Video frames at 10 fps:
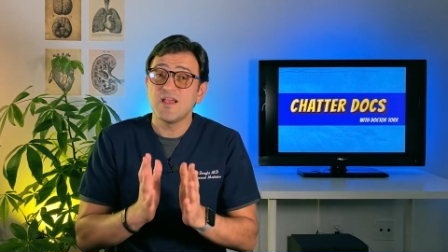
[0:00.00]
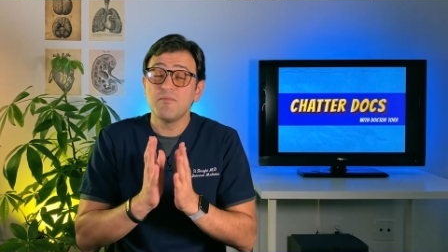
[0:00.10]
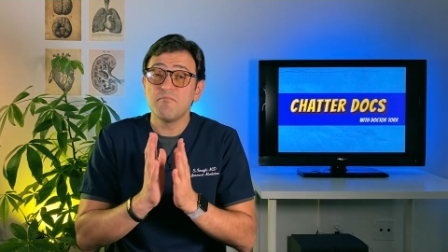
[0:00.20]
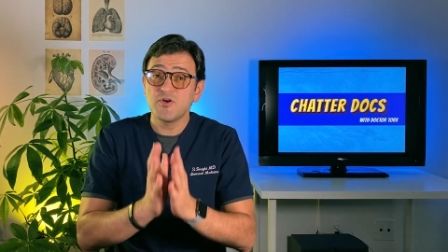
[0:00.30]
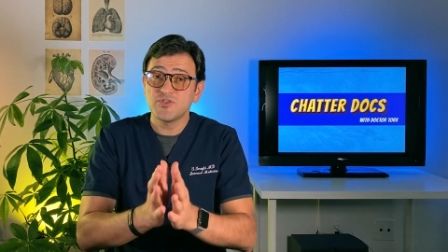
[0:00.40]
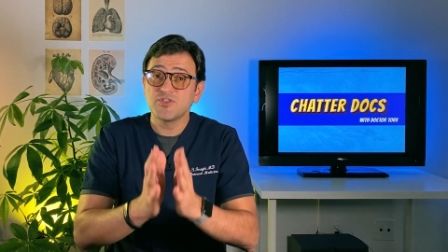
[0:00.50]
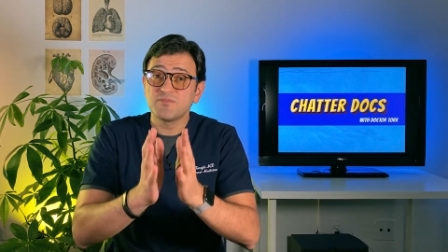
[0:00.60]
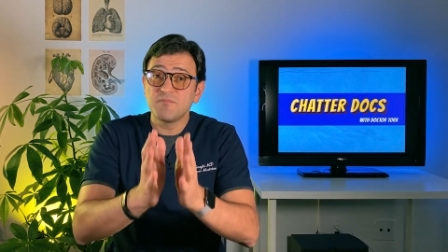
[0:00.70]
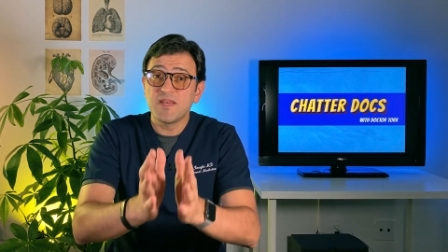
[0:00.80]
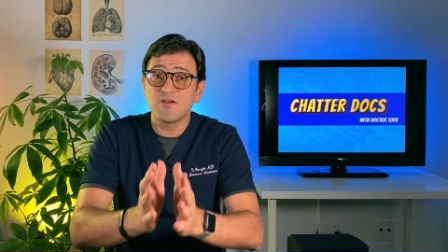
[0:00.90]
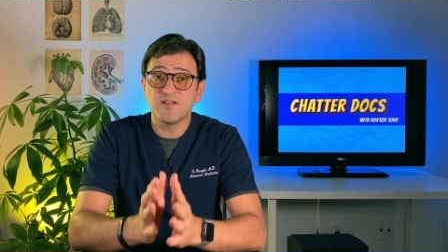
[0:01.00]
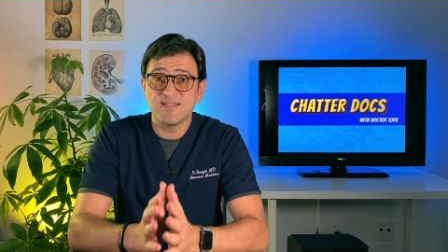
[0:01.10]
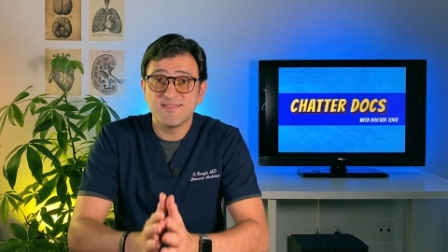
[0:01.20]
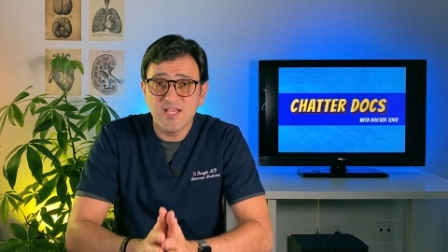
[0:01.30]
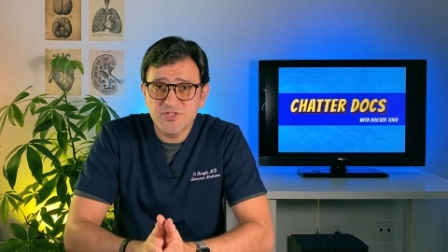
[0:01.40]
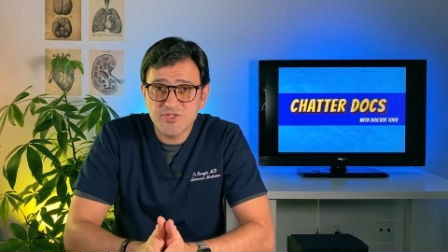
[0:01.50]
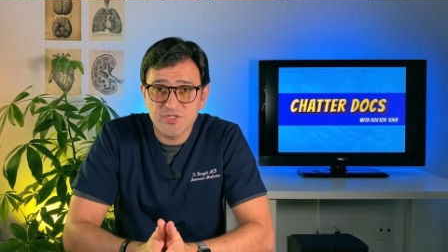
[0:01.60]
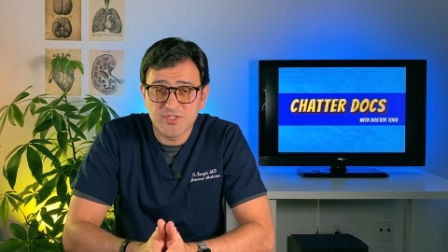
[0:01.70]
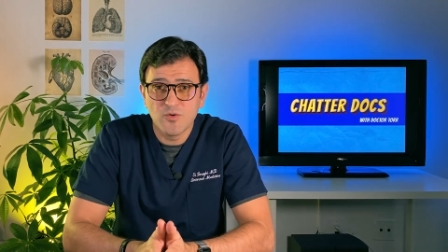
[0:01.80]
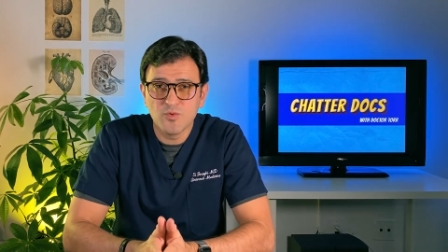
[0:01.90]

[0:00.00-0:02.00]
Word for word: emergent medical attention,